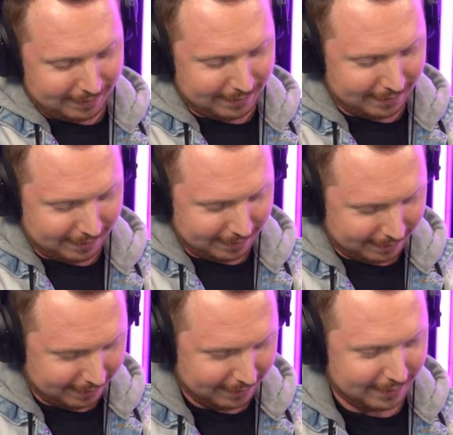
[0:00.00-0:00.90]

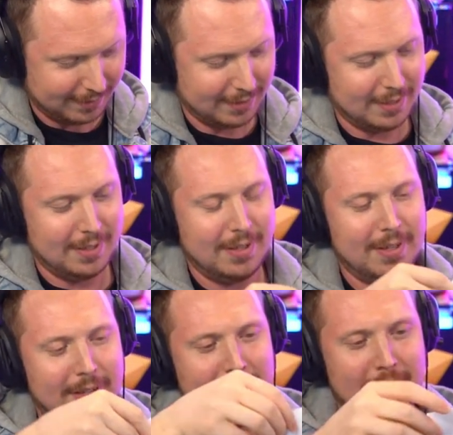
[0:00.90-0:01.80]

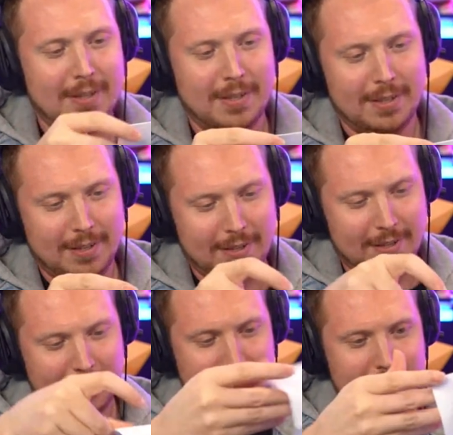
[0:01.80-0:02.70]

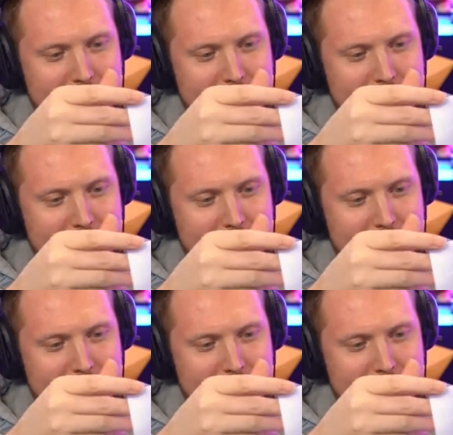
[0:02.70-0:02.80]
(silence)